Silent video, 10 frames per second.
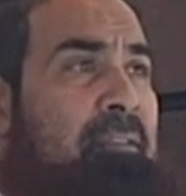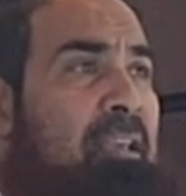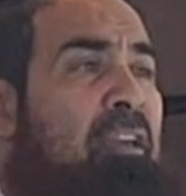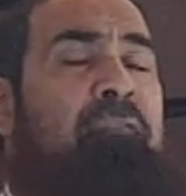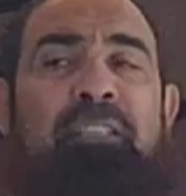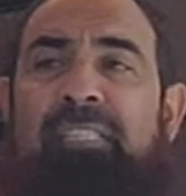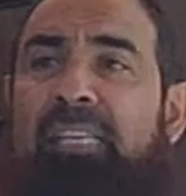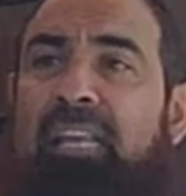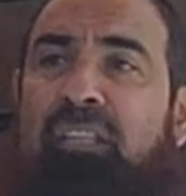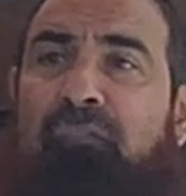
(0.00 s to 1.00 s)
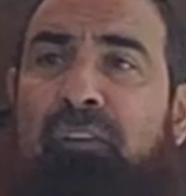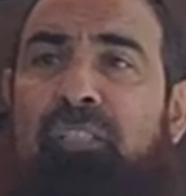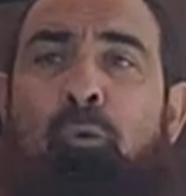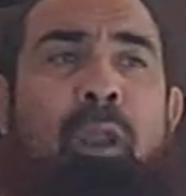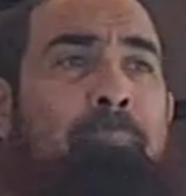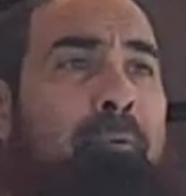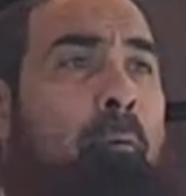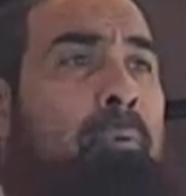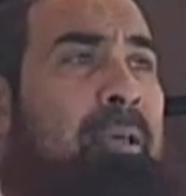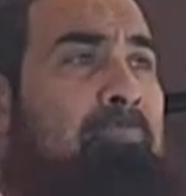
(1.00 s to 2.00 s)
If it is individual
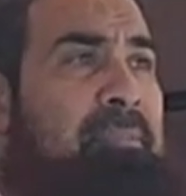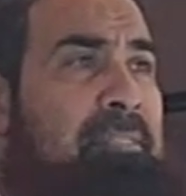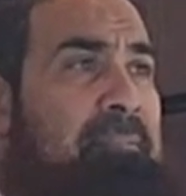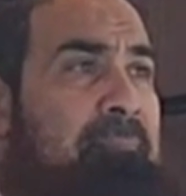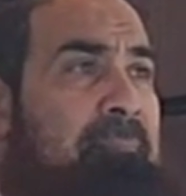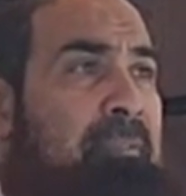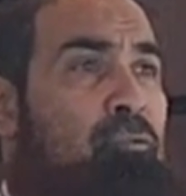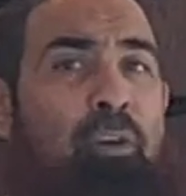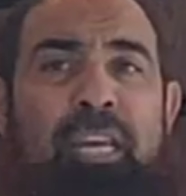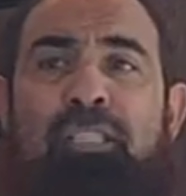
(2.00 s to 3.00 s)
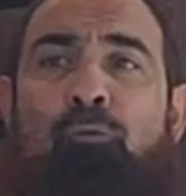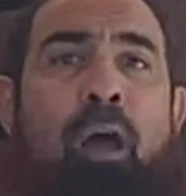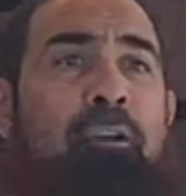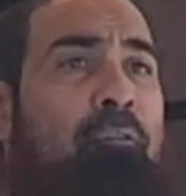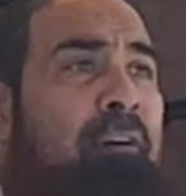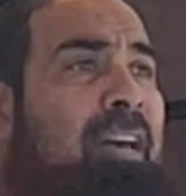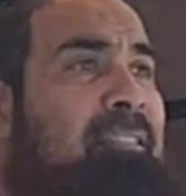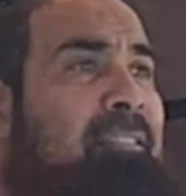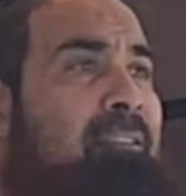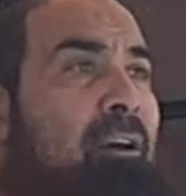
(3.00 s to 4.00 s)
problems to each one of
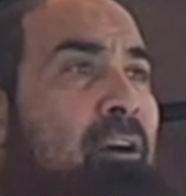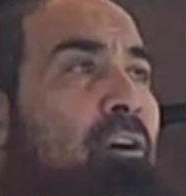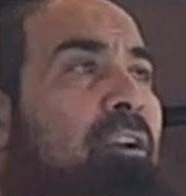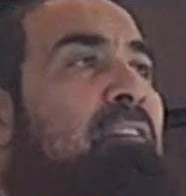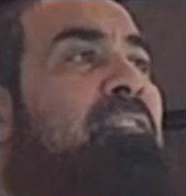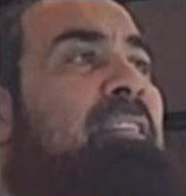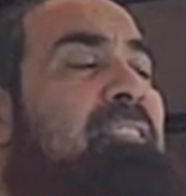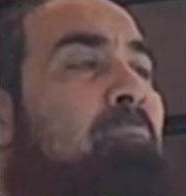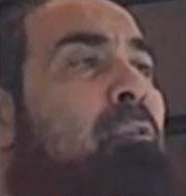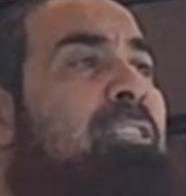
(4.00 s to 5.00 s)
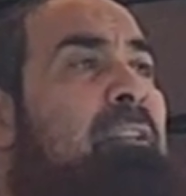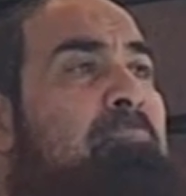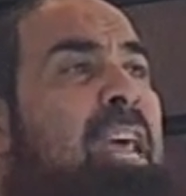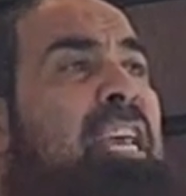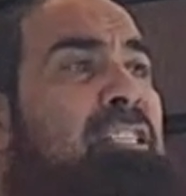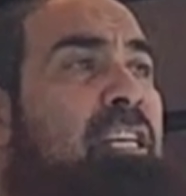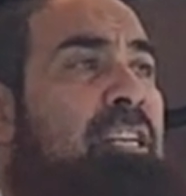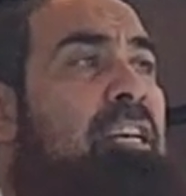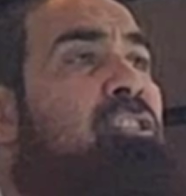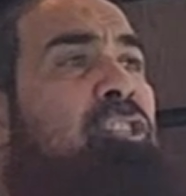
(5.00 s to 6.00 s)
us, or if it is the Muslim nation
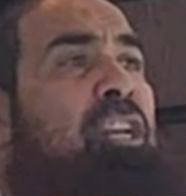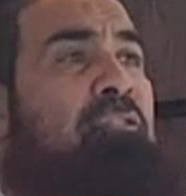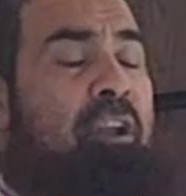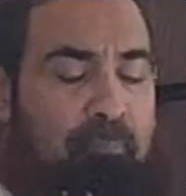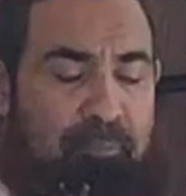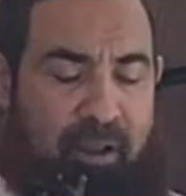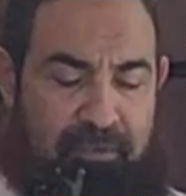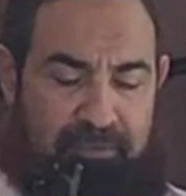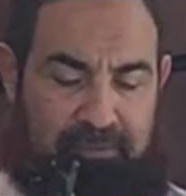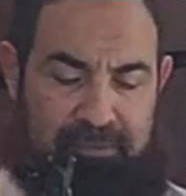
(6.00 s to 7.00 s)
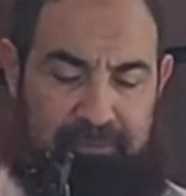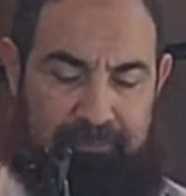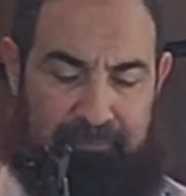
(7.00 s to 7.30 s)
in general, brothers.